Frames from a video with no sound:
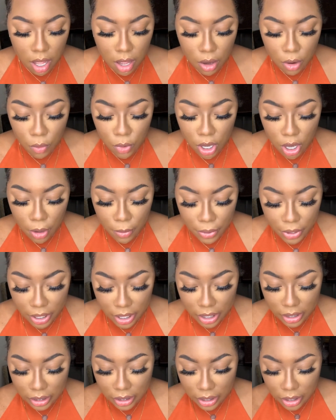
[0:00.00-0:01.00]
we're gonna put a
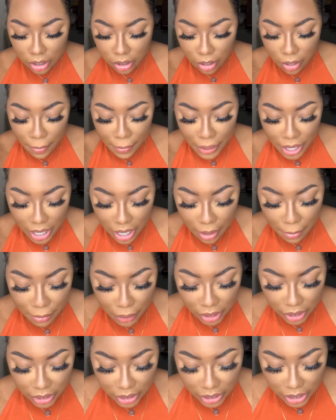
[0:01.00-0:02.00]
little bit of
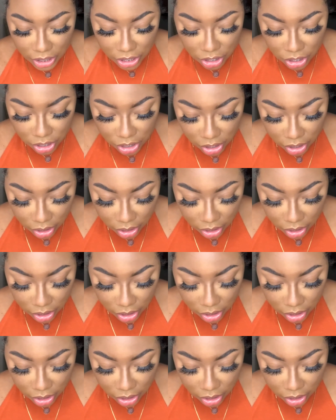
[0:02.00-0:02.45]
blush.